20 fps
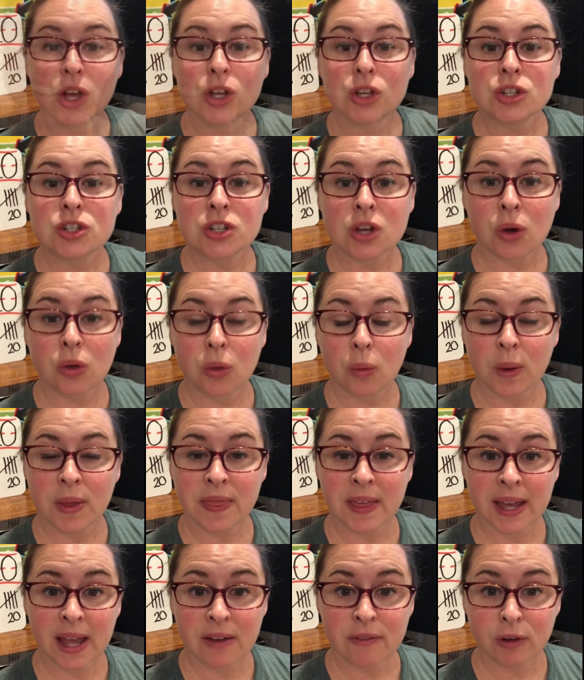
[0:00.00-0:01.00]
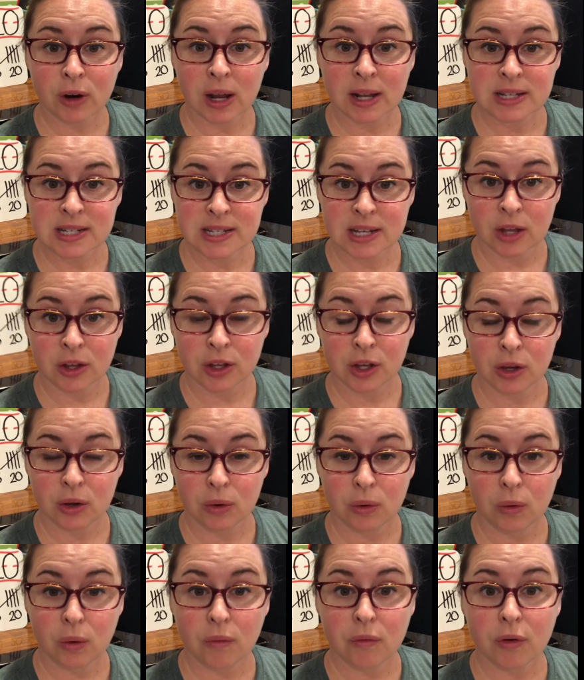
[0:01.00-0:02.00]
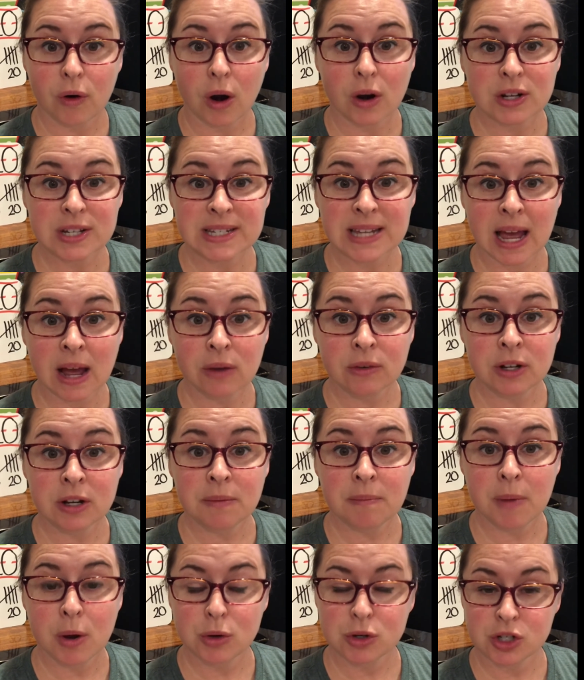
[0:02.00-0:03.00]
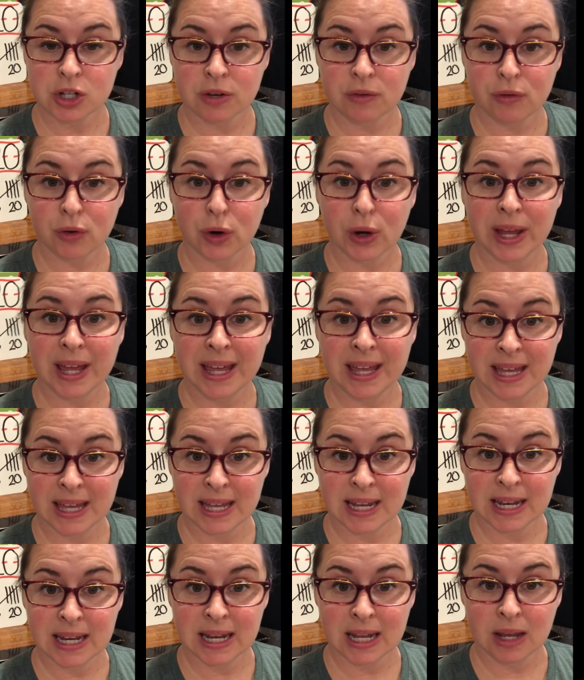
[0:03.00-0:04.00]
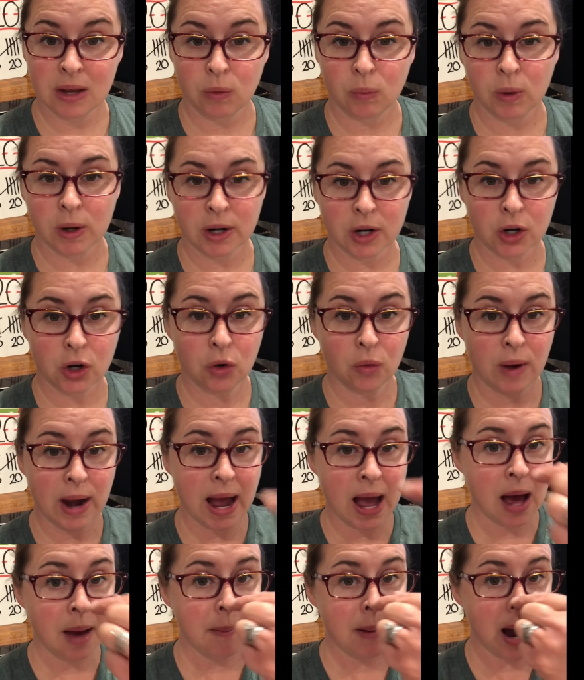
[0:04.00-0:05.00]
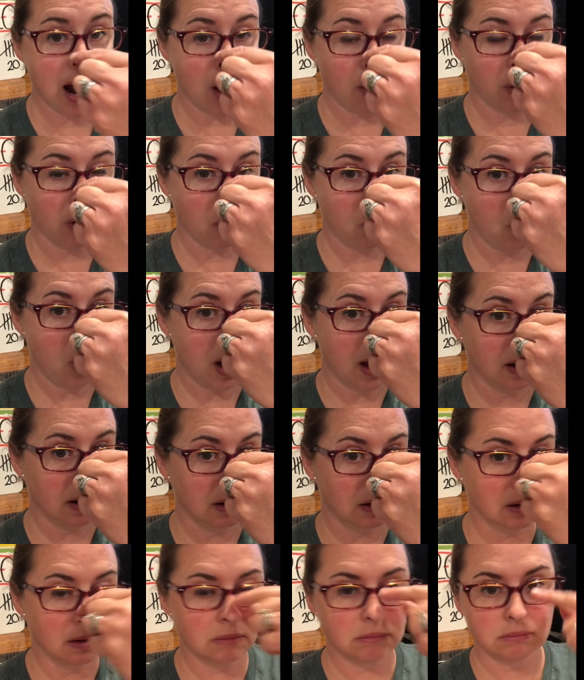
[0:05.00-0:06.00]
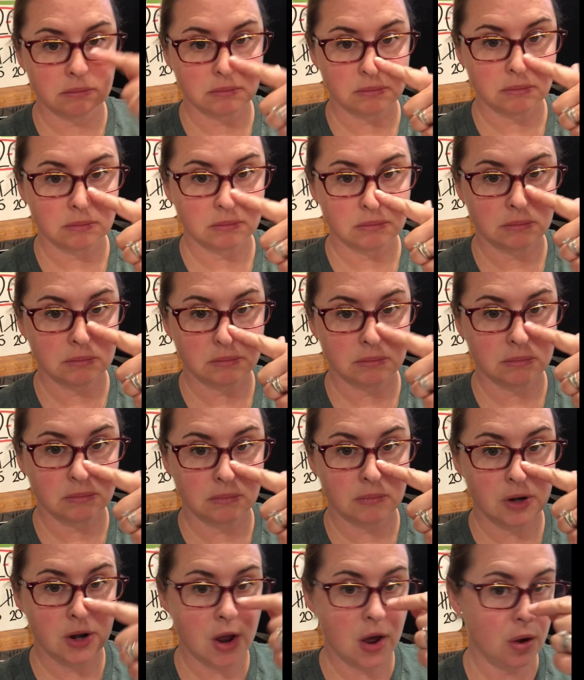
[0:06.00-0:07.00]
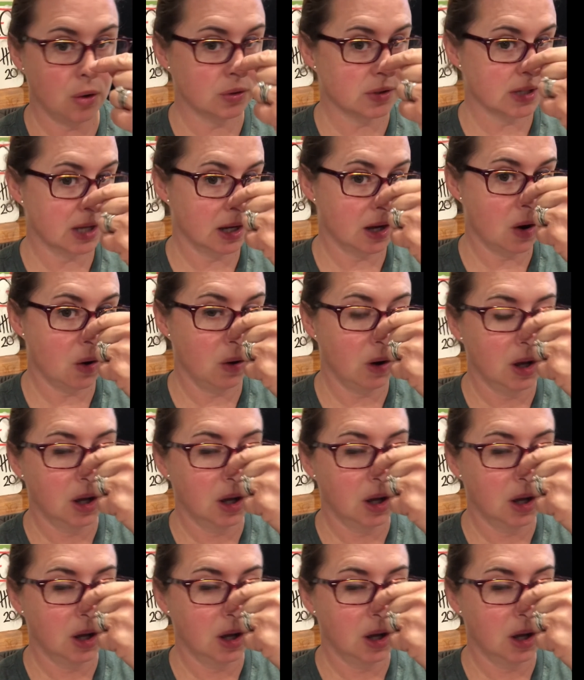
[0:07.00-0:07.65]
So the one thing I forgot to tell you, for our sound and motion for in, we're gonna grab our what? Nose and go,